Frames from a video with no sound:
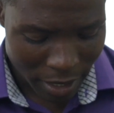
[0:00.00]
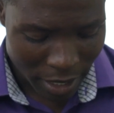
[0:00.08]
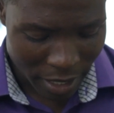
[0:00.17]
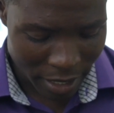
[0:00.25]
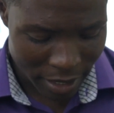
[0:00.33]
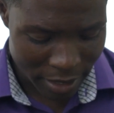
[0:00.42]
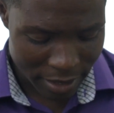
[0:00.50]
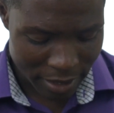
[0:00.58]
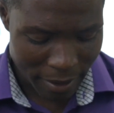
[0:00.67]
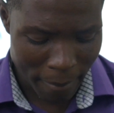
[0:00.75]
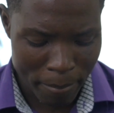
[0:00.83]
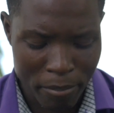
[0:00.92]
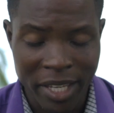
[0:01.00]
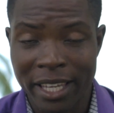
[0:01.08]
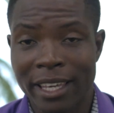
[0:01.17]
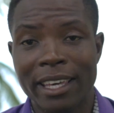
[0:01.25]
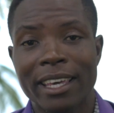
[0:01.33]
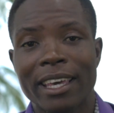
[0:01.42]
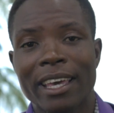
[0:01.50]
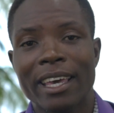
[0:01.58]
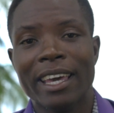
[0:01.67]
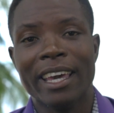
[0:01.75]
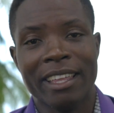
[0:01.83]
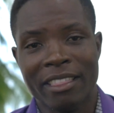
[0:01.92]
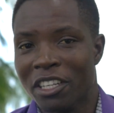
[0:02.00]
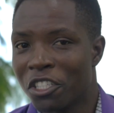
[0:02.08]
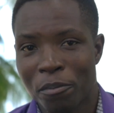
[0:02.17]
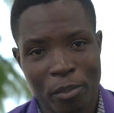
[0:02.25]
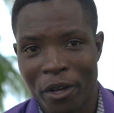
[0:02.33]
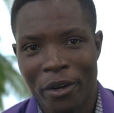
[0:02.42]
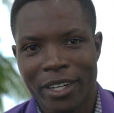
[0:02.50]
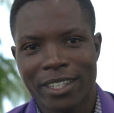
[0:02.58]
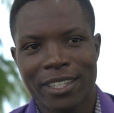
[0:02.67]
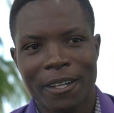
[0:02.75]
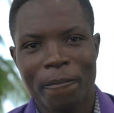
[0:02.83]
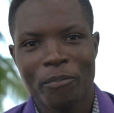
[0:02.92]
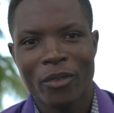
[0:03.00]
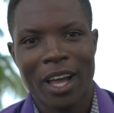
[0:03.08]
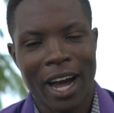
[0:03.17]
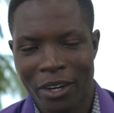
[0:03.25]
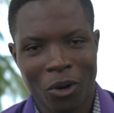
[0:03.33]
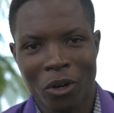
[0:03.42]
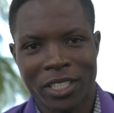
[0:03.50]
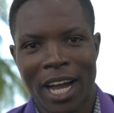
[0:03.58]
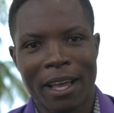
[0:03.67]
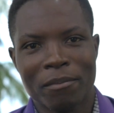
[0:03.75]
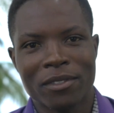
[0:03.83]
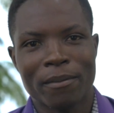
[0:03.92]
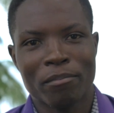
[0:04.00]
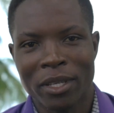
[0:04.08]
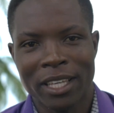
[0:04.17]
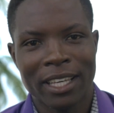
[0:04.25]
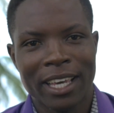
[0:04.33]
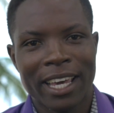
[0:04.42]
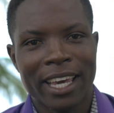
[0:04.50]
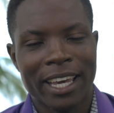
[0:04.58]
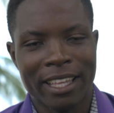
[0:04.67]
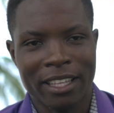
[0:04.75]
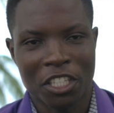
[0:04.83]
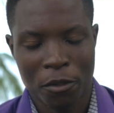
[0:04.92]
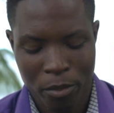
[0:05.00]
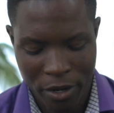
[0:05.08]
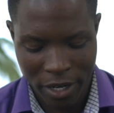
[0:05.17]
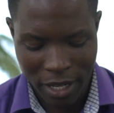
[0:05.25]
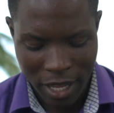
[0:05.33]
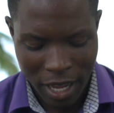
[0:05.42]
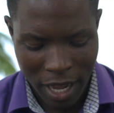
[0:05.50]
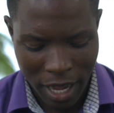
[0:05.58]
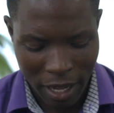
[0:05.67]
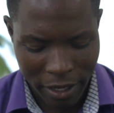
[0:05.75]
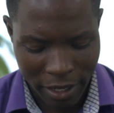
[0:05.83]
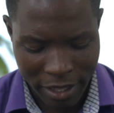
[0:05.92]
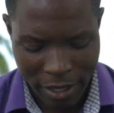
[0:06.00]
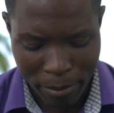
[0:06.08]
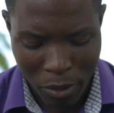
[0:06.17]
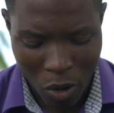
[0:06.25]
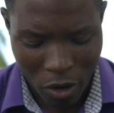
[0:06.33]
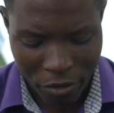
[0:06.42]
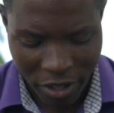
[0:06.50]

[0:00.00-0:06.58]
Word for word: is be in the Spirit at all times be in the spirit uh, in the book of